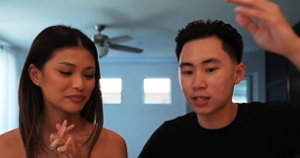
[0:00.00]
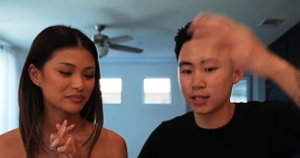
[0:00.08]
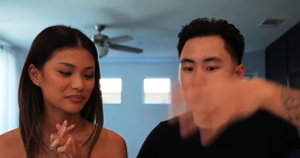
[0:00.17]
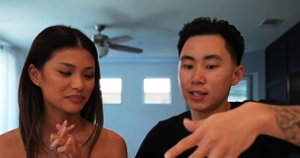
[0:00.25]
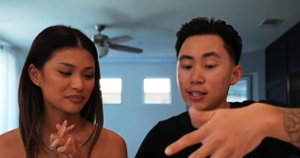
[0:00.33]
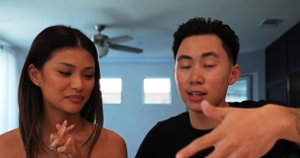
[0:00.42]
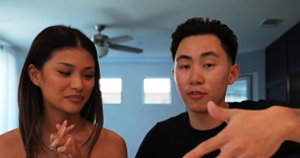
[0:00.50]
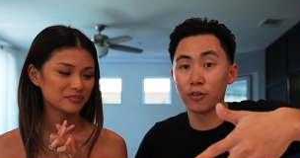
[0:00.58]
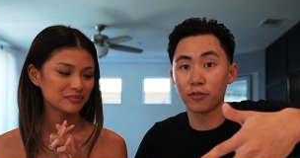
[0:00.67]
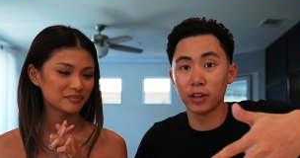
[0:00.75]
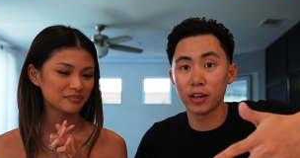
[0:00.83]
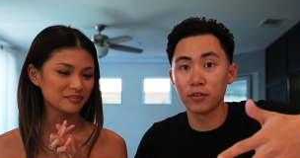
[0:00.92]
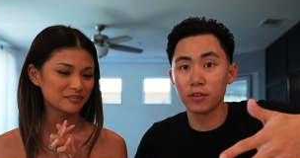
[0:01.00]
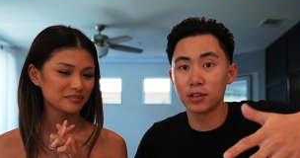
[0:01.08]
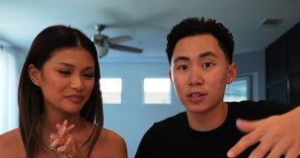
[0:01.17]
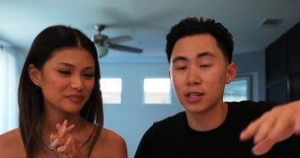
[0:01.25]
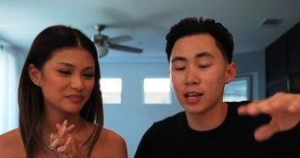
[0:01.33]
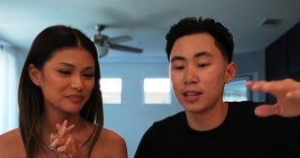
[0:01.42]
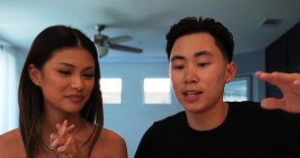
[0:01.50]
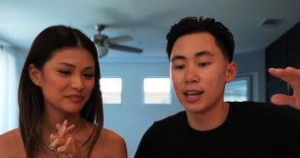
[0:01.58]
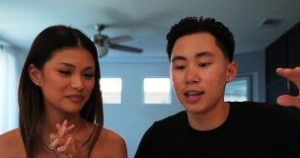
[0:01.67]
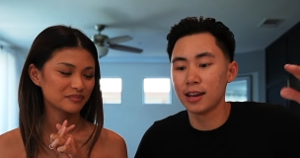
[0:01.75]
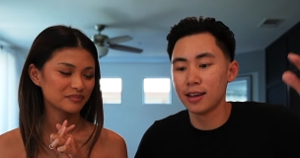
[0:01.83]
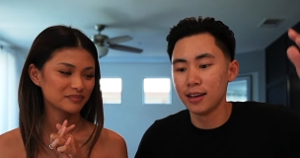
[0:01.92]
Speaker 1: six different flavors, and
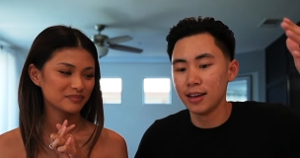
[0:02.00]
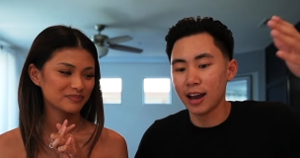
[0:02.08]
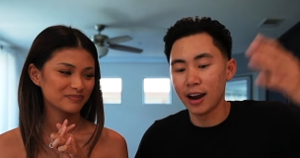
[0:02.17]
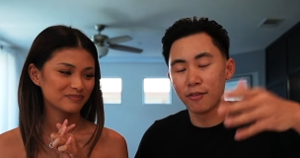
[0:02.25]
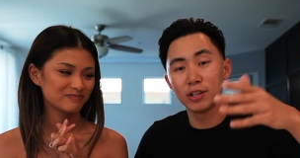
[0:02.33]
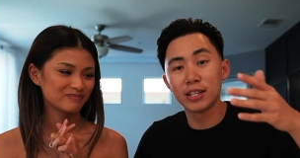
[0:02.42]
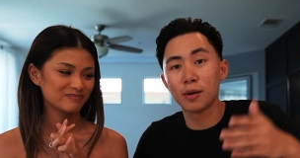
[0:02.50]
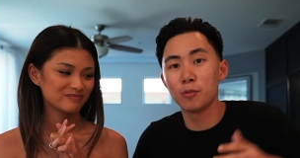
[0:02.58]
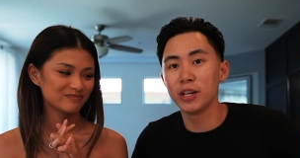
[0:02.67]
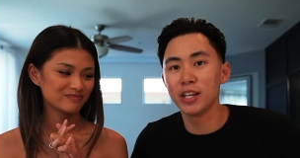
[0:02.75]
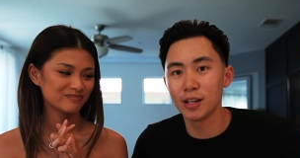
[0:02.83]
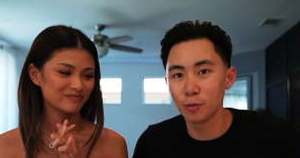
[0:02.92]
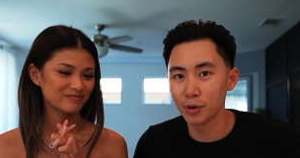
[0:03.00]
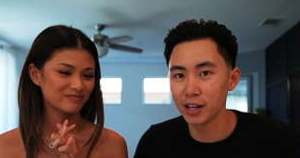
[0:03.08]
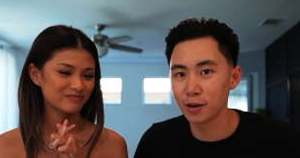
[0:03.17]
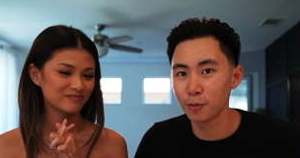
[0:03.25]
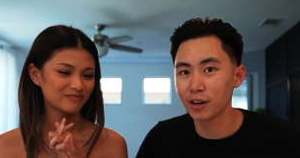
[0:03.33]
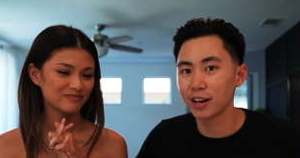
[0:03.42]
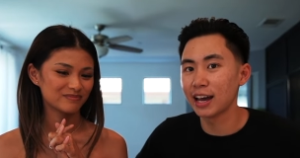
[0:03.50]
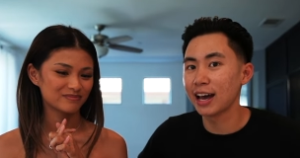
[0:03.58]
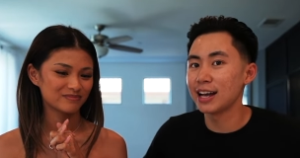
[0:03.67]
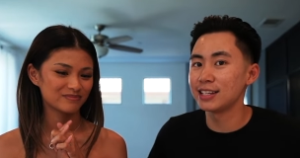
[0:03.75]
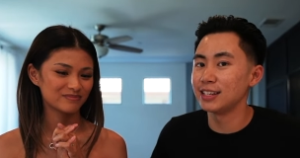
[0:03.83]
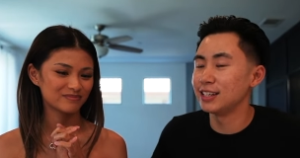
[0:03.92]
then every time we eat a wing, we're gonna
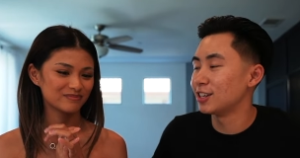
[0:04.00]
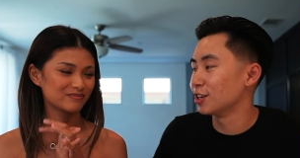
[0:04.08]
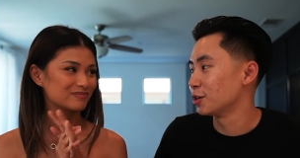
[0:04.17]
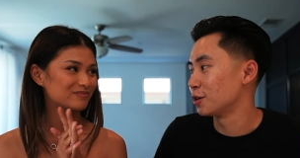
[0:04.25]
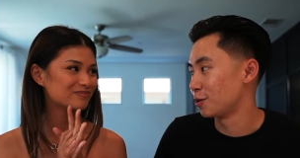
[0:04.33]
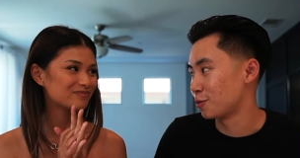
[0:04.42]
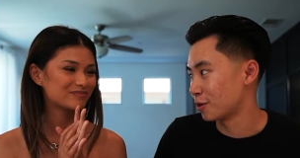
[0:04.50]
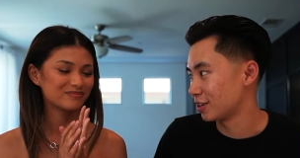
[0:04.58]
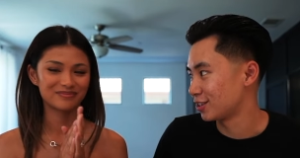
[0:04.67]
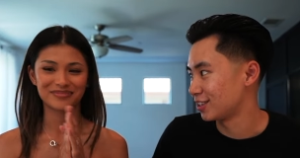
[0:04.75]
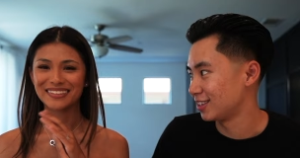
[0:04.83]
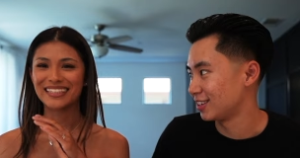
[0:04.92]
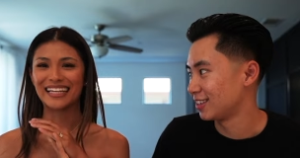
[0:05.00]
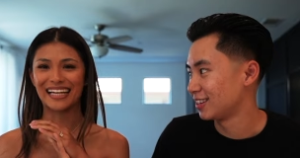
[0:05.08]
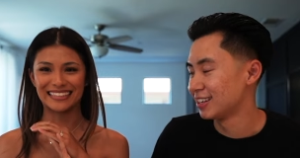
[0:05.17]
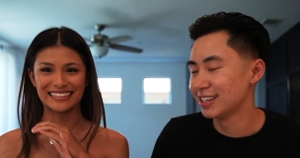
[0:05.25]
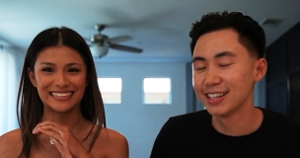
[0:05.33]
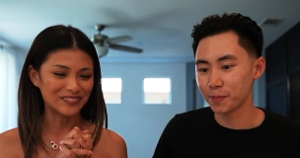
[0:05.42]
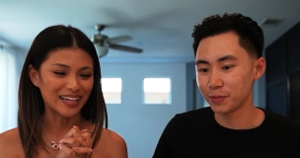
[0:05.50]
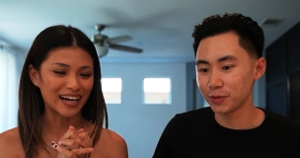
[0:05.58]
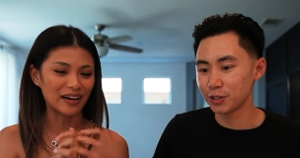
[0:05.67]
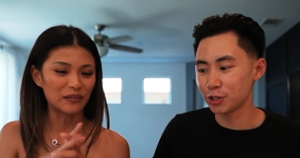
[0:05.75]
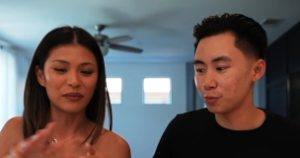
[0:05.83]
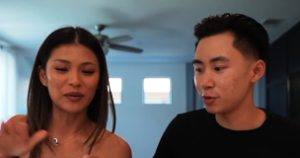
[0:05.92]
ask each other a question. Yes. Yeah.
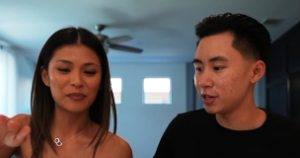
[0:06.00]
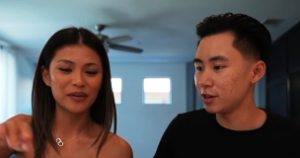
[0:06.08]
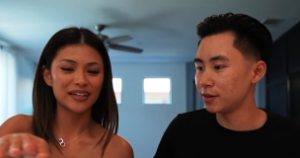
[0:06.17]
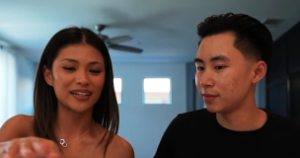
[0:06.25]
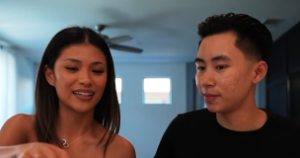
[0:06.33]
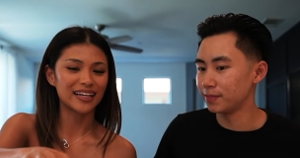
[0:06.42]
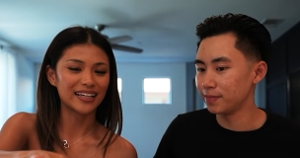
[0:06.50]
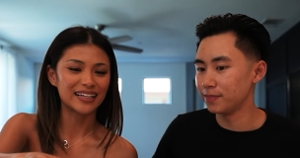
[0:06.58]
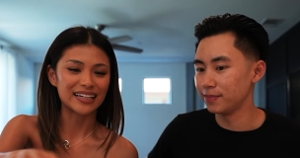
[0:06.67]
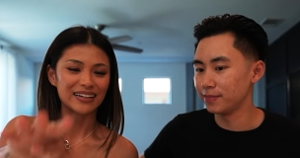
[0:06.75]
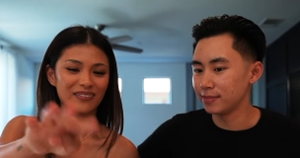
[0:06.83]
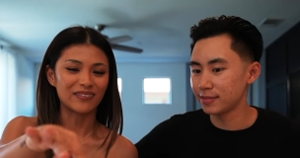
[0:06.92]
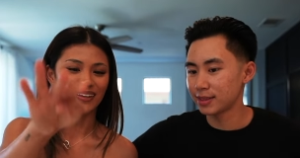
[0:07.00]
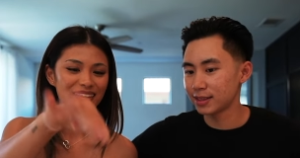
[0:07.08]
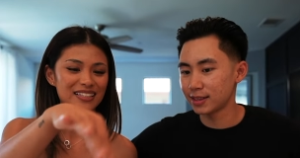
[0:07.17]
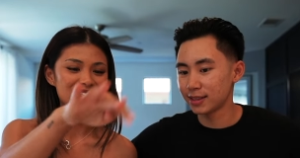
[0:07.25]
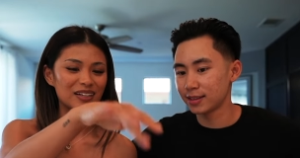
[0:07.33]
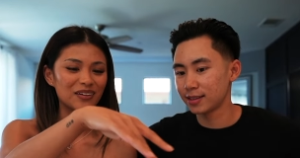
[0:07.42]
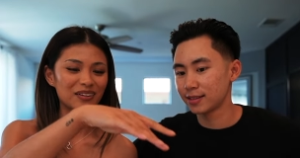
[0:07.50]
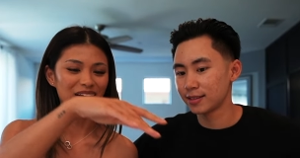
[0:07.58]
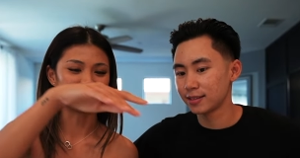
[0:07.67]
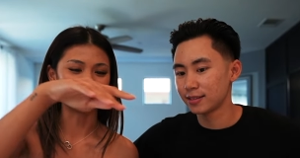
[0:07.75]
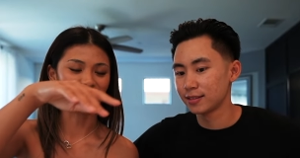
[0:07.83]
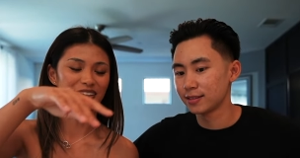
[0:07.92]
Speaker 2: Should we'll we put like mm-hmm. what the Scoville, level,
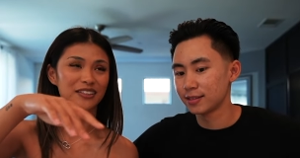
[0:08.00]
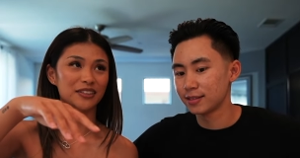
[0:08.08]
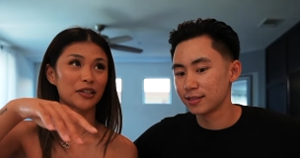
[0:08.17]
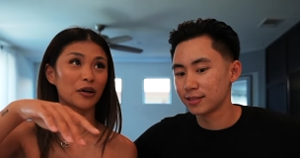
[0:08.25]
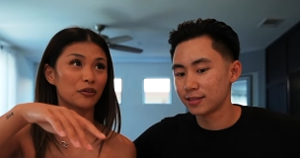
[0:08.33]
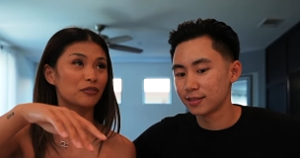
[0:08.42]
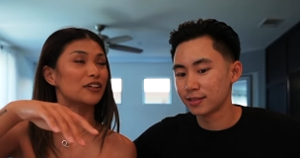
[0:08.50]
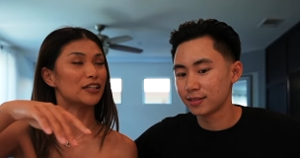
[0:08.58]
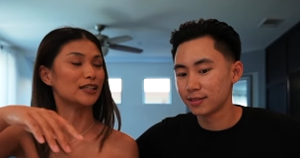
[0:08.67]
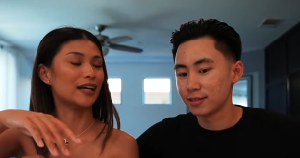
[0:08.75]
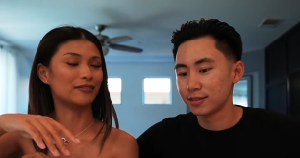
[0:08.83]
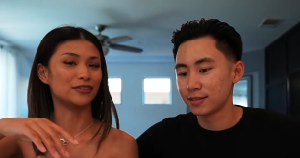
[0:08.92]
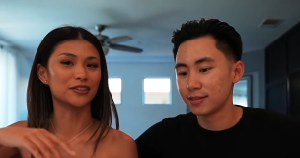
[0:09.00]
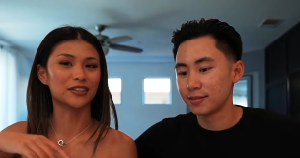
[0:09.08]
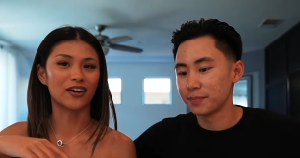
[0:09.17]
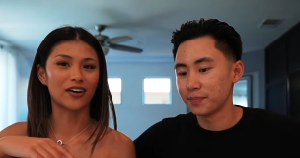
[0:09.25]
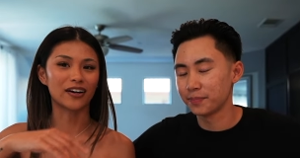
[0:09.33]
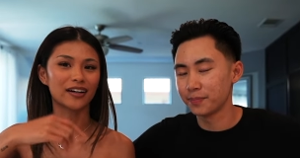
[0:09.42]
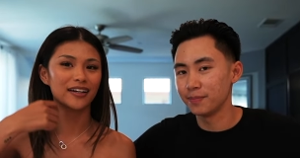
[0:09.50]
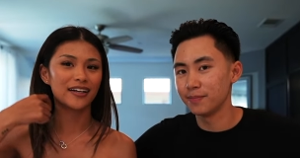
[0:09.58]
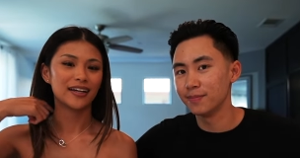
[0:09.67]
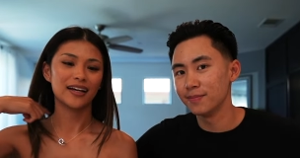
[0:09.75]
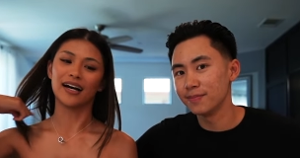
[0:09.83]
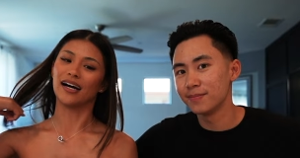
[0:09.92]
uh, Scoville levels are.
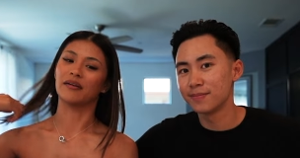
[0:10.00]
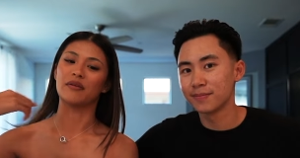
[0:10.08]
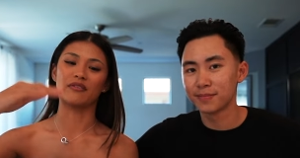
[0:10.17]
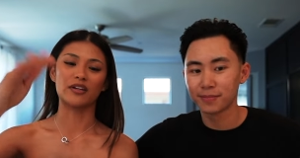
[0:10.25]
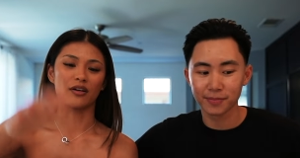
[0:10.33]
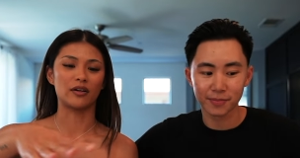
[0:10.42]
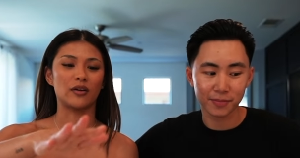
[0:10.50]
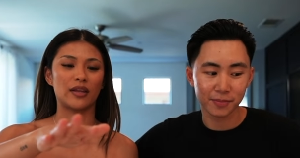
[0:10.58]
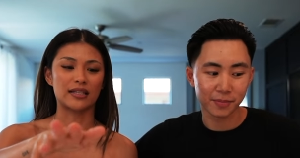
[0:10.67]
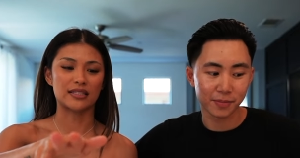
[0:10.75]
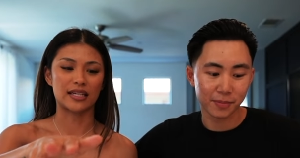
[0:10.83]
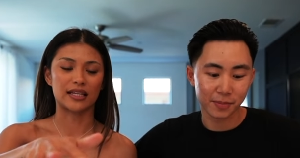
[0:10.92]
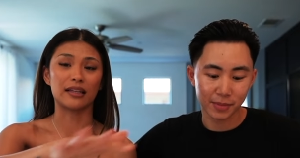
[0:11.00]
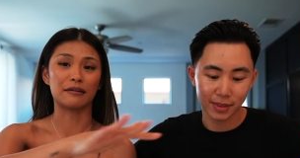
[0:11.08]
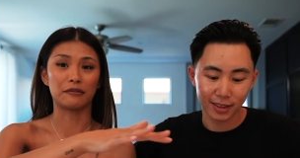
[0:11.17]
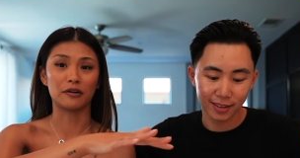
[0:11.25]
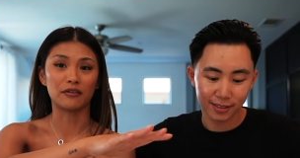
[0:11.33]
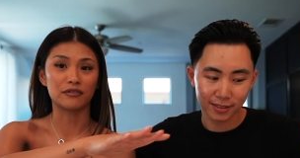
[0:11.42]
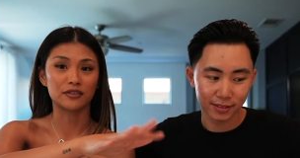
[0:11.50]
Mm-hmm. um, if you don't know, that's like level of